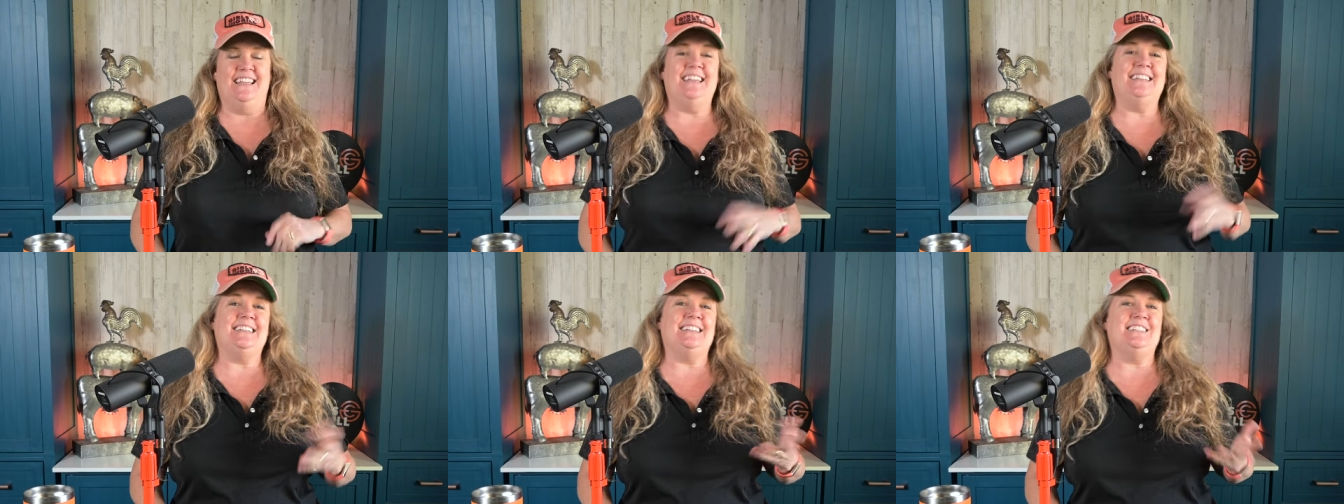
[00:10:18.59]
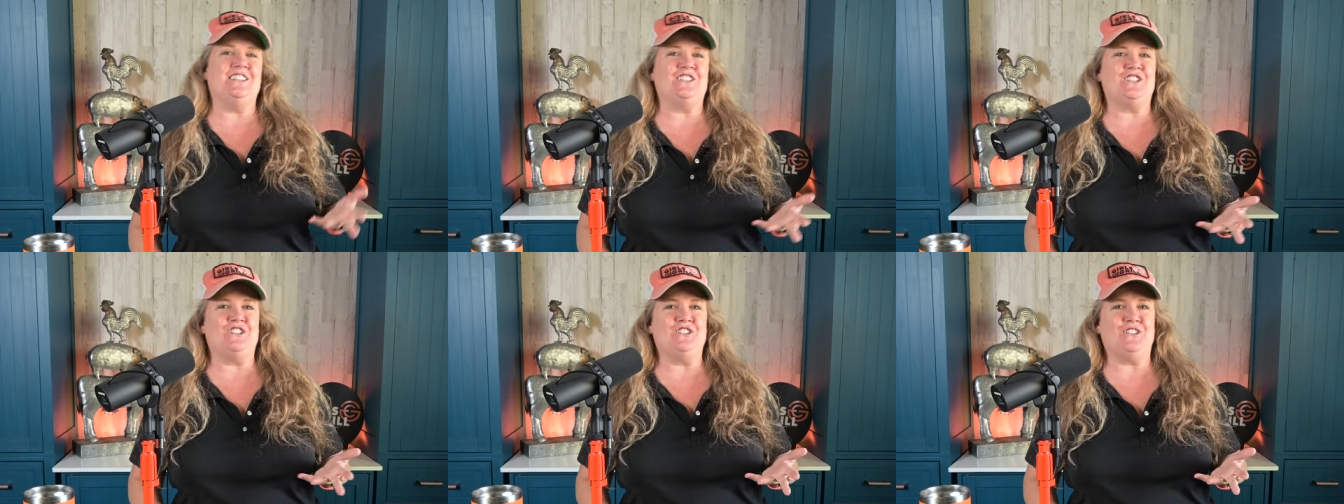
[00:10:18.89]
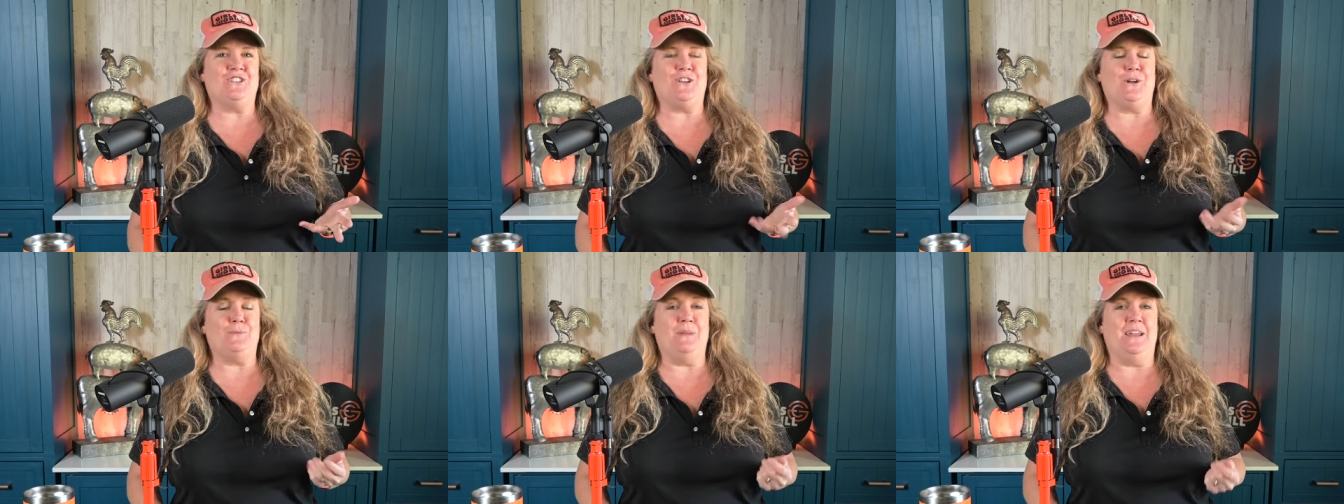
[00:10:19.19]
In addition
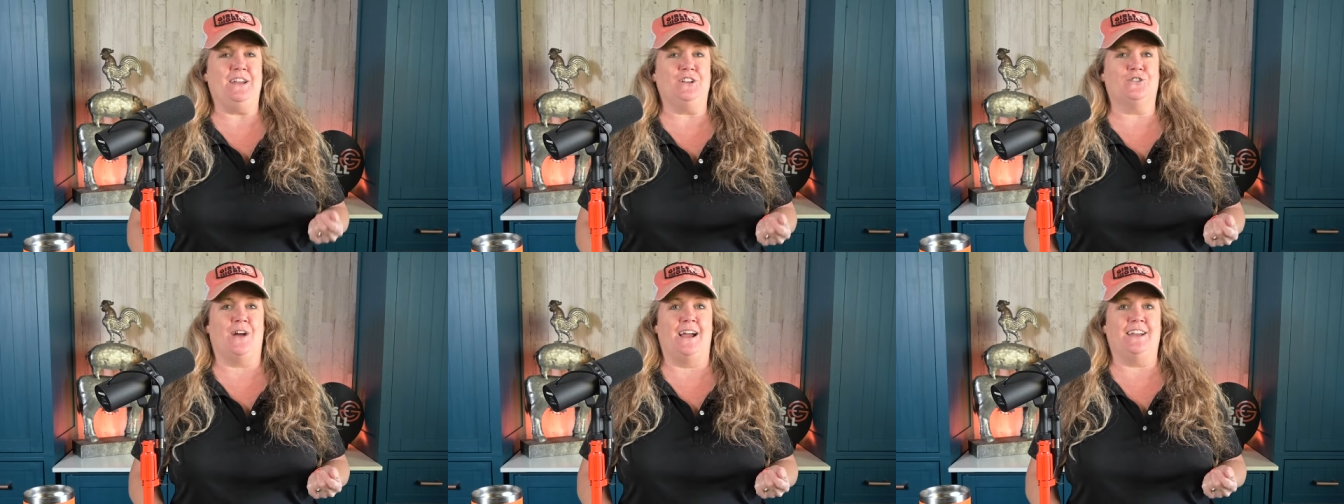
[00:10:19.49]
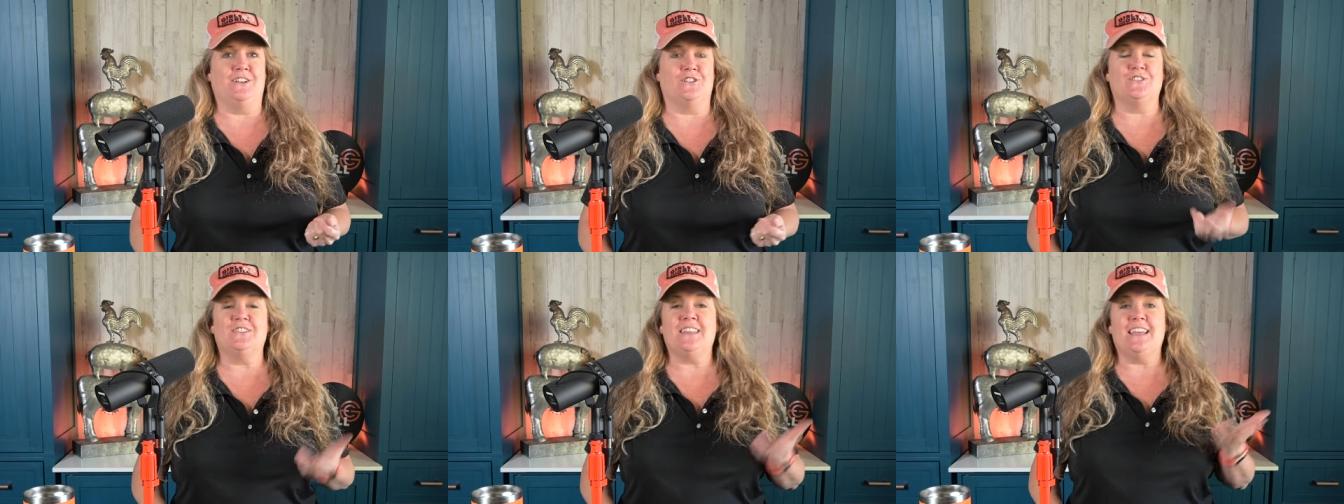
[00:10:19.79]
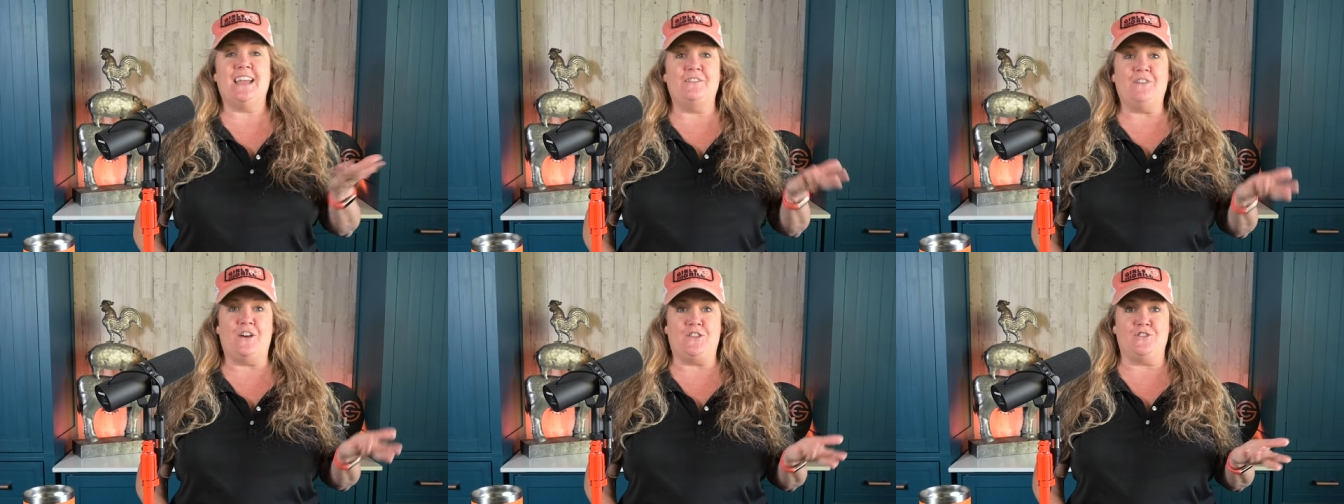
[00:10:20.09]
to their meat grinders,
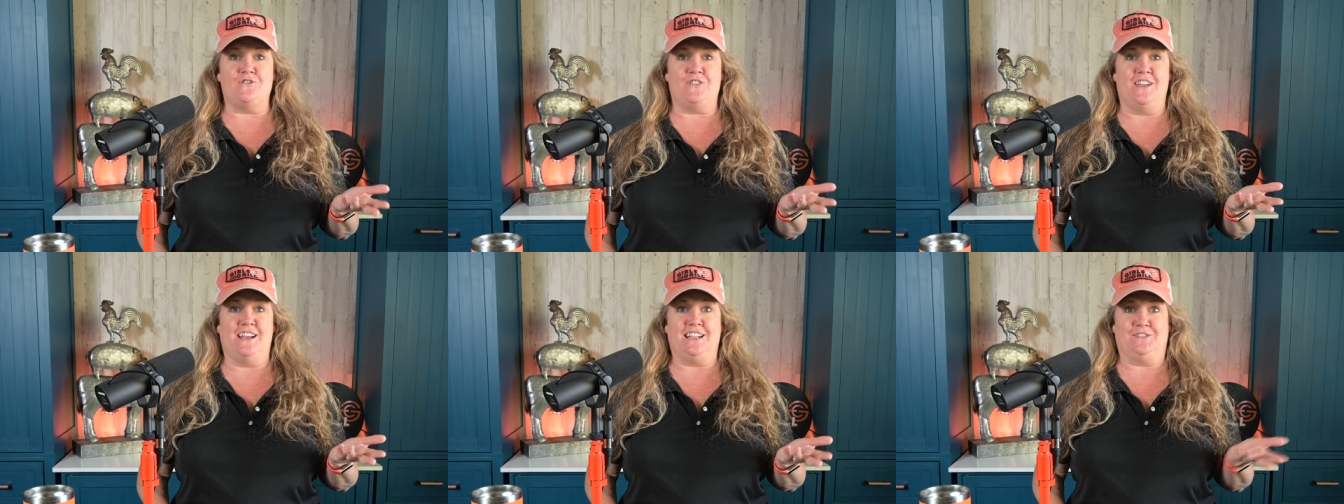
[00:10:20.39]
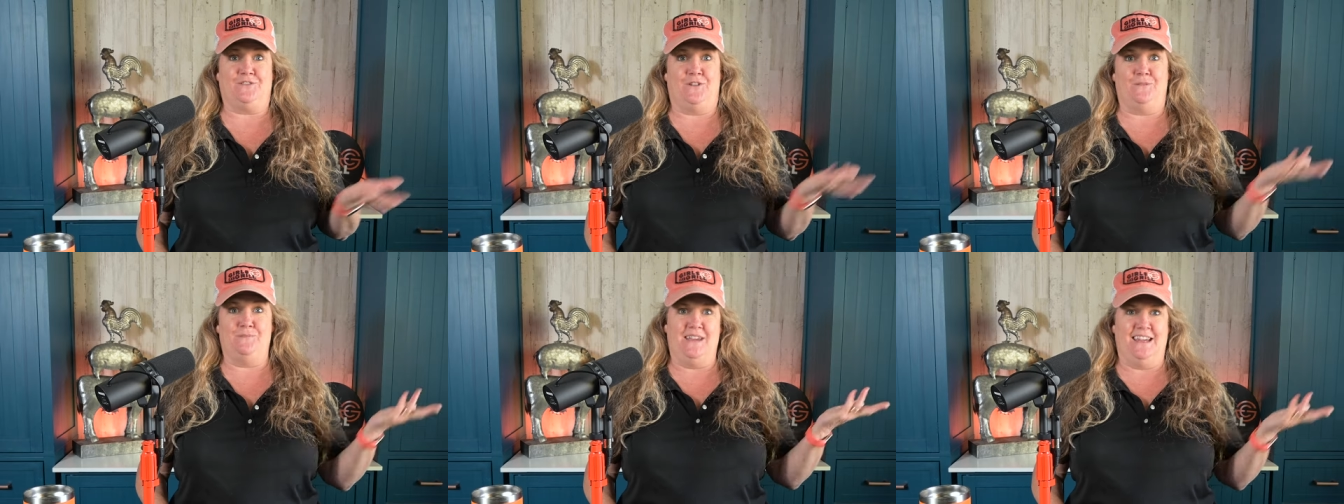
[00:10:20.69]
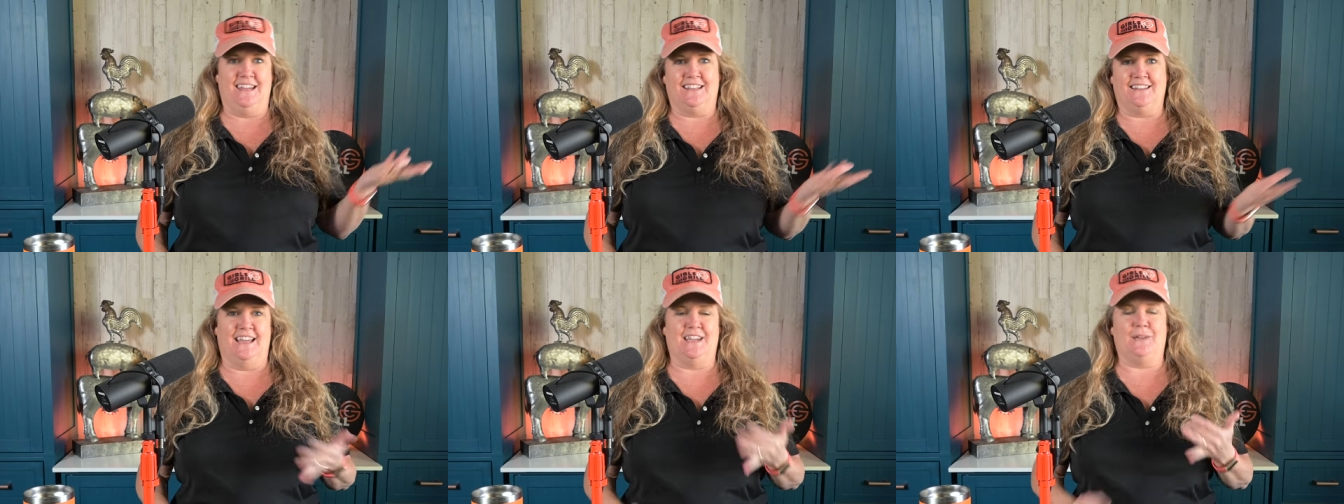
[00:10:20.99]
they have other things for
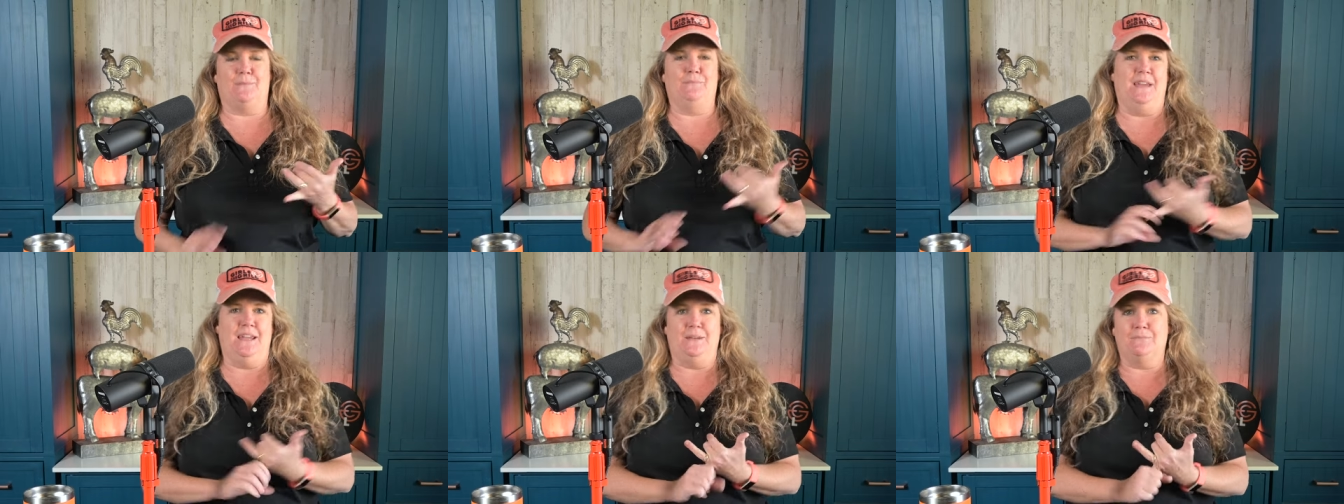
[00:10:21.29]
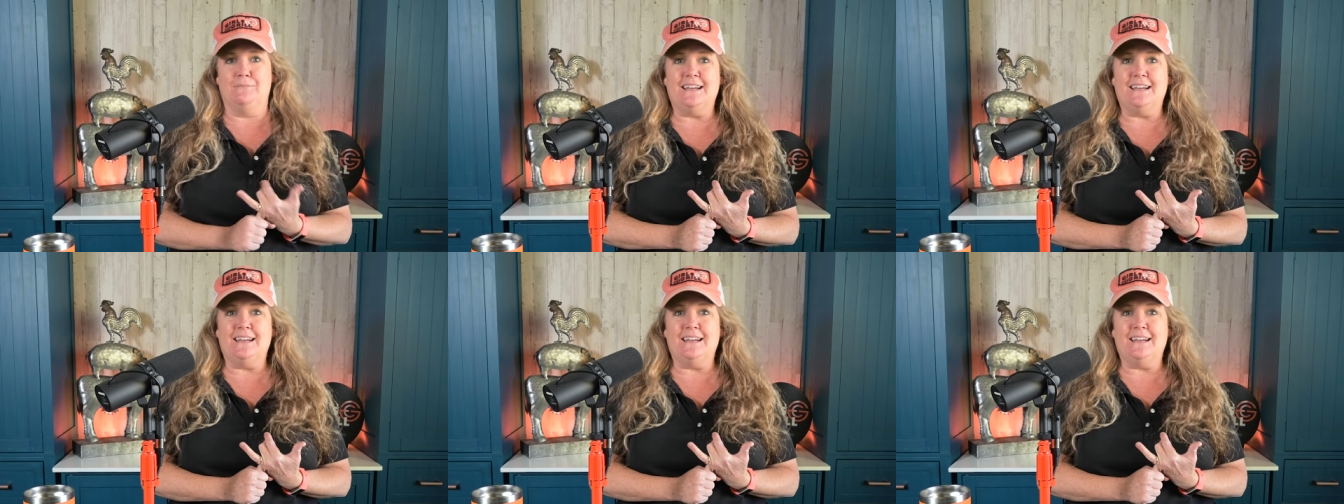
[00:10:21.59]
meat, like meat